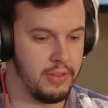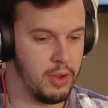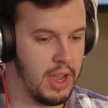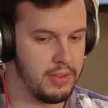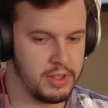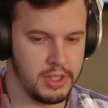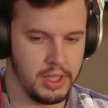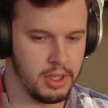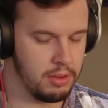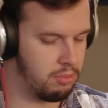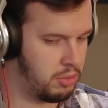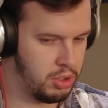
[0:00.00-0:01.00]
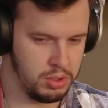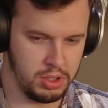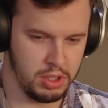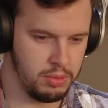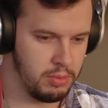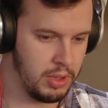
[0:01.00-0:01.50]
If you haven't seen it,
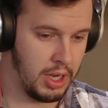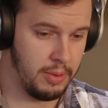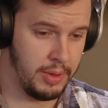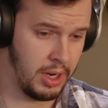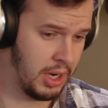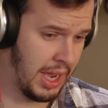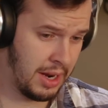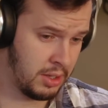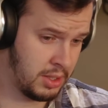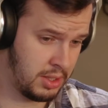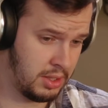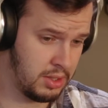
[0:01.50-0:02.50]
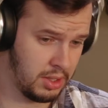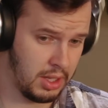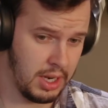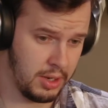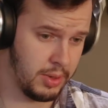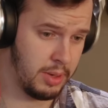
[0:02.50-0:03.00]
YouTube. And honestly, there's a
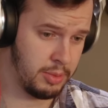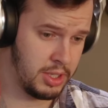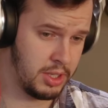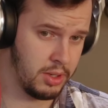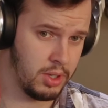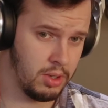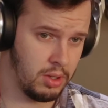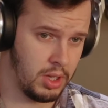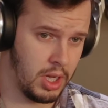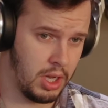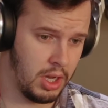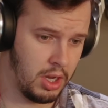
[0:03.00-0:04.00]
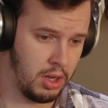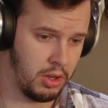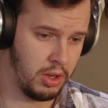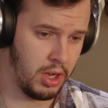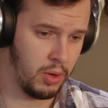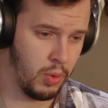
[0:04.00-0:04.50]
lot of great material
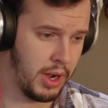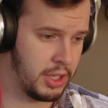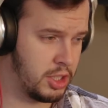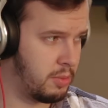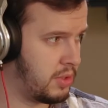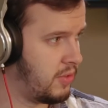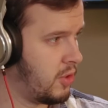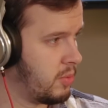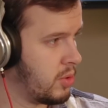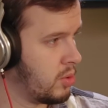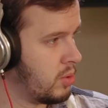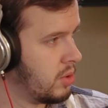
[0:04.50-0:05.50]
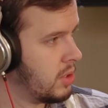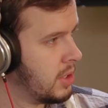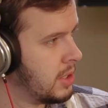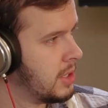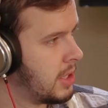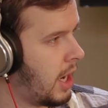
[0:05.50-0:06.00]
on Rocket Jump's film school.
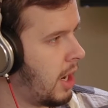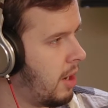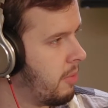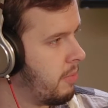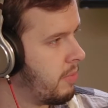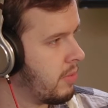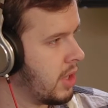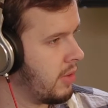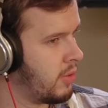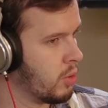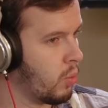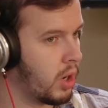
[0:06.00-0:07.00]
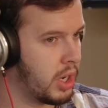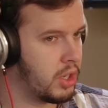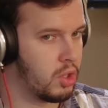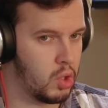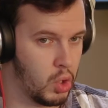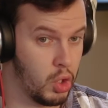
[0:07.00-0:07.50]
If you're wanting
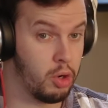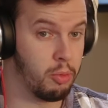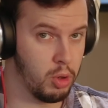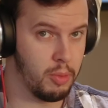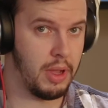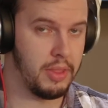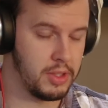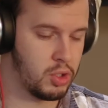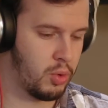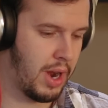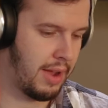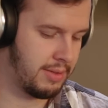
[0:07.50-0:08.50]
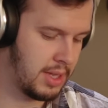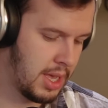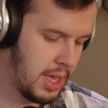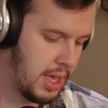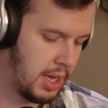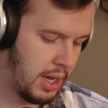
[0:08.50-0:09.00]
to learn more about this craft.
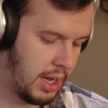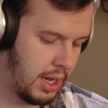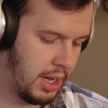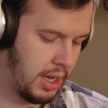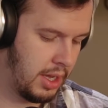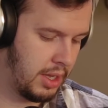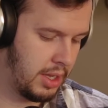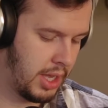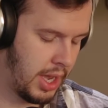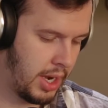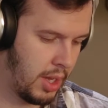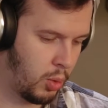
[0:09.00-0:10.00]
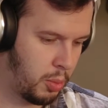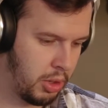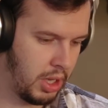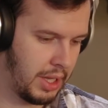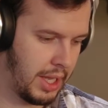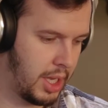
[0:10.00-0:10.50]
And we'll
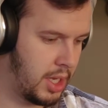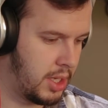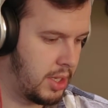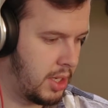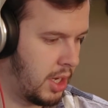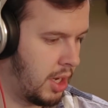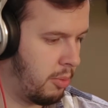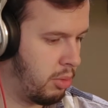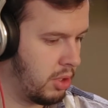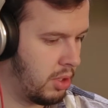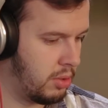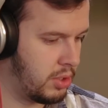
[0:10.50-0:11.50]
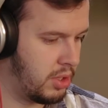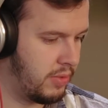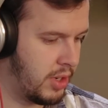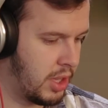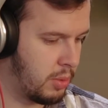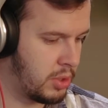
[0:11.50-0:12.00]
put a link below to the
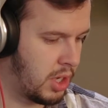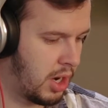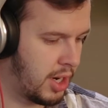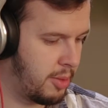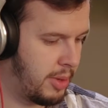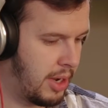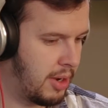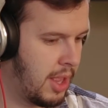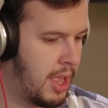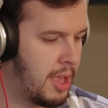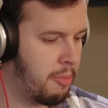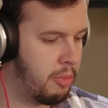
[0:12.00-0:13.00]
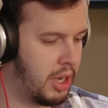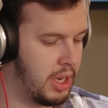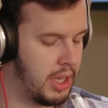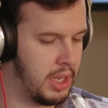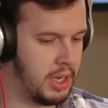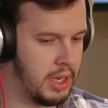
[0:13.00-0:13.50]
video that we're talking about.
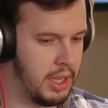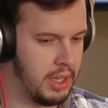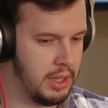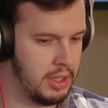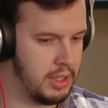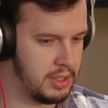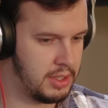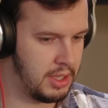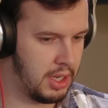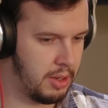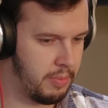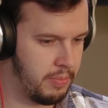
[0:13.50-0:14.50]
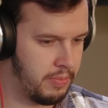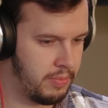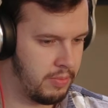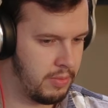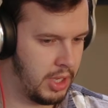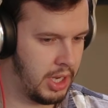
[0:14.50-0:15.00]
But in this,
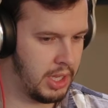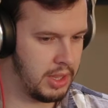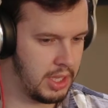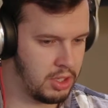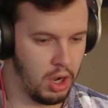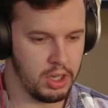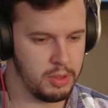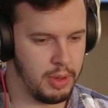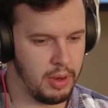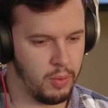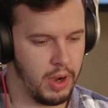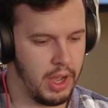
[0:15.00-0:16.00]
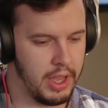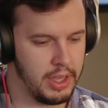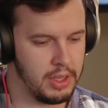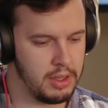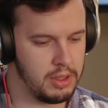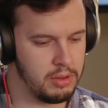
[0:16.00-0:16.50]
in it, they talked about
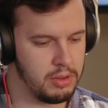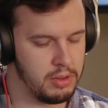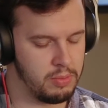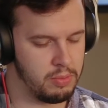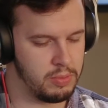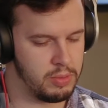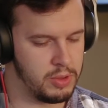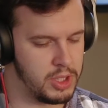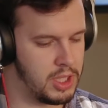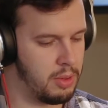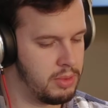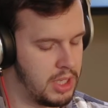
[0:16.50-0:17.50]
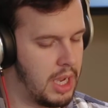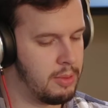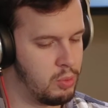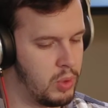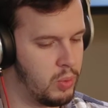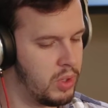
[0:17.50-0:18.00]
why
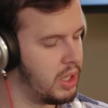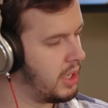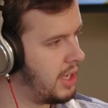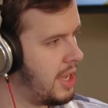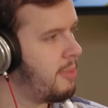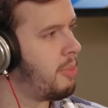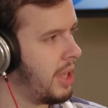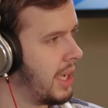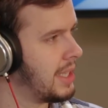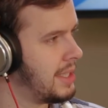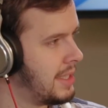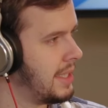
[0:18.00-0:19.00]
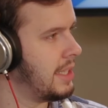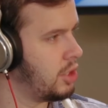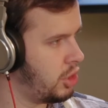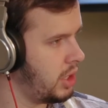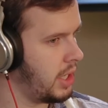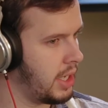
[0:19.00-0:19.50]
sometimes we really nitpick
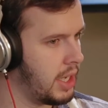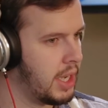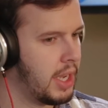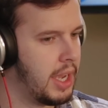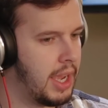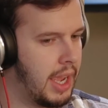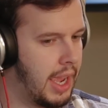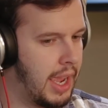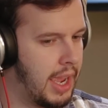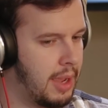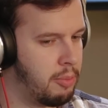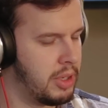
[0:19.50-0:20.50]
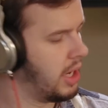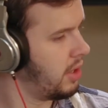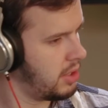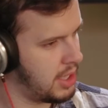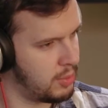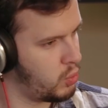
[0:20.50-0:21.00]
CG. But
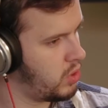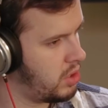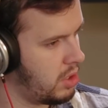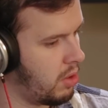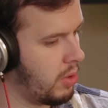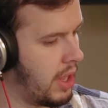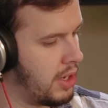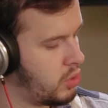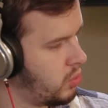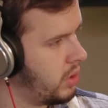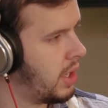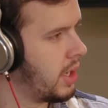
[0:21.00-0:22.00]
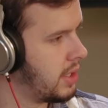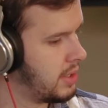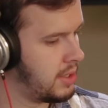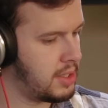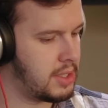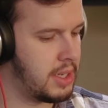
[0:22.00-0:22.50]
other times we don't, and it's really not
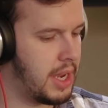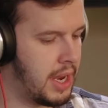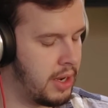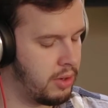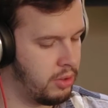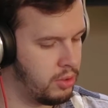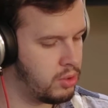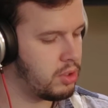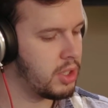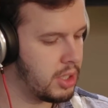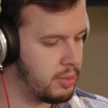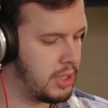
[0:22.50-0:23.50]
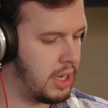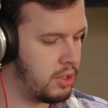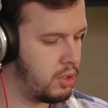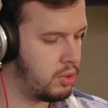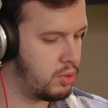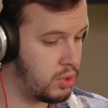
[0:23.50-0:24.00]
consistent. And it usually comes down
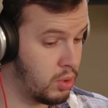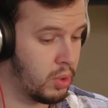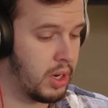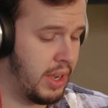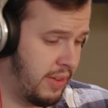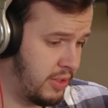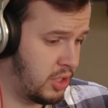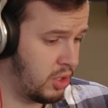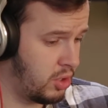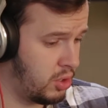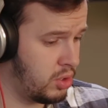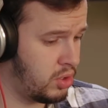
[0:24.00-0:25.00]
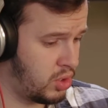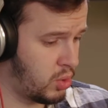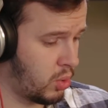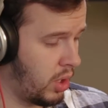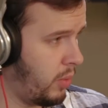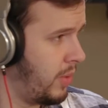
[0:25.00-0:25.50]
to story. If it's a good
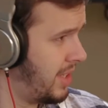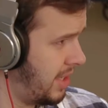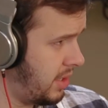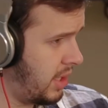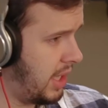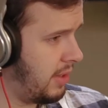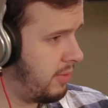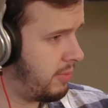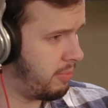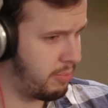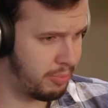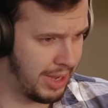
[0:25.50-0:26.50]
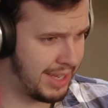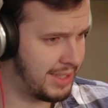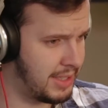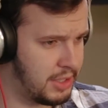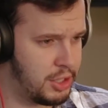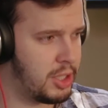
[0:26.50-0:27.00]
story, we tend to give bad
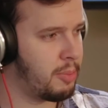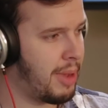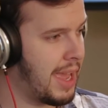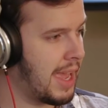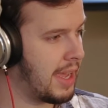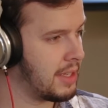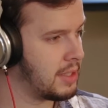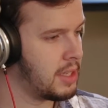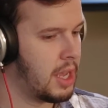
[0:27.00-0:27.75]
CG a pass.